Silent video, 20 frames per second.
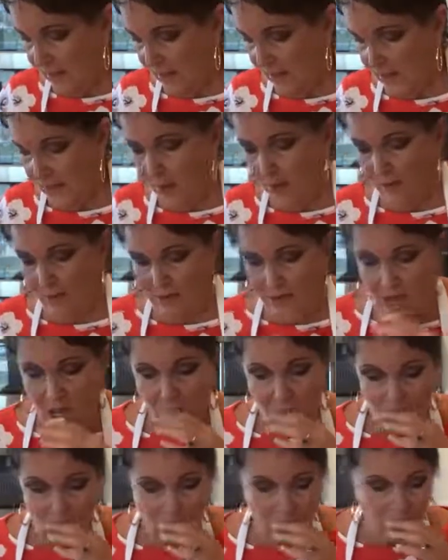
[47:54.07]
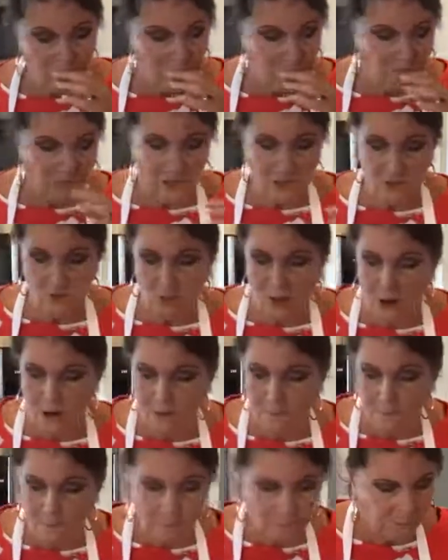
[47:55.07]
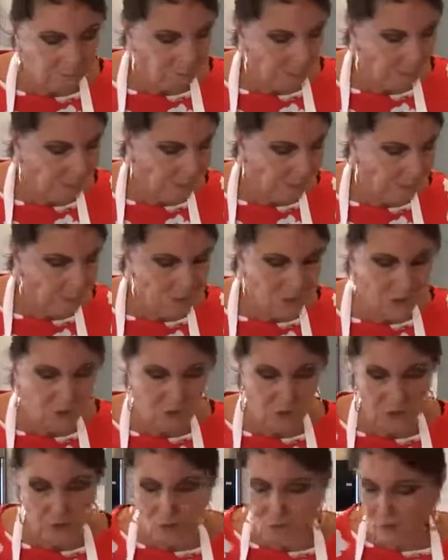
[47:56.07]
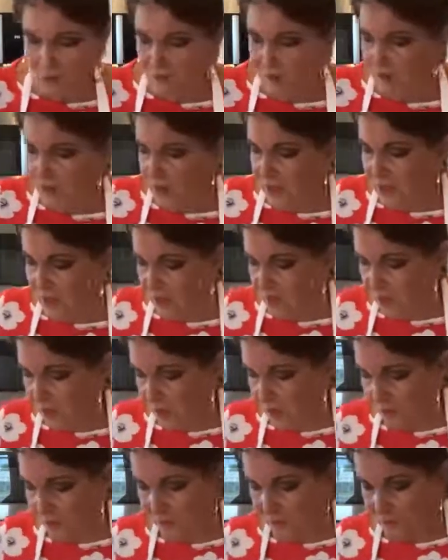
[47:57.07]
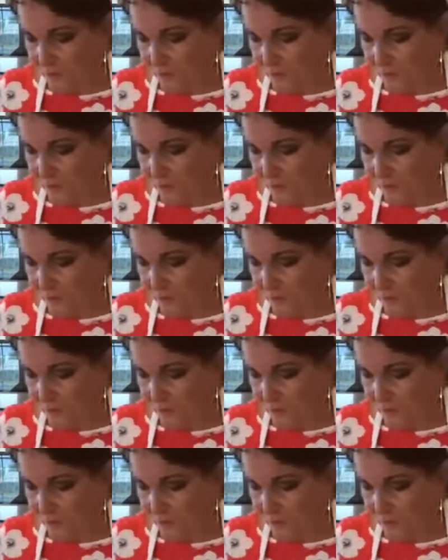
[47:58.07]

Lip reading: Okay, all right. So I'm going to do three of these.